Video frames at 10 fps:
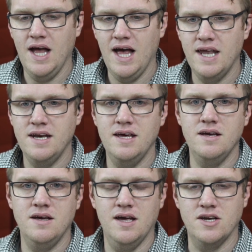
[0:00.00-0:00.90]

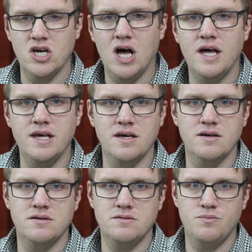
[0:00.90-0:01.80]
editing and
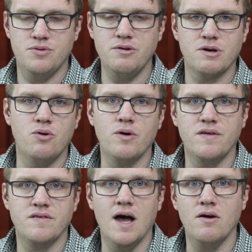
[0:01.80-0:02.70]
cutting pre-recorded
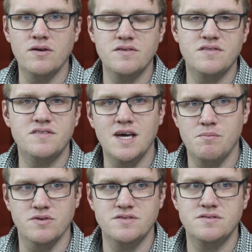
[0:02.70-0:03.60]
sounds,
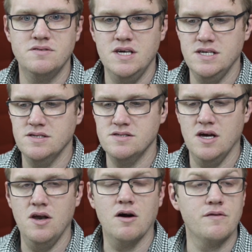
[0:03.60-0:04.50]
samples, is
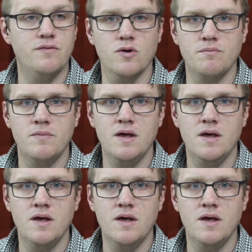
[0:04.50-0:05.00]
an art form.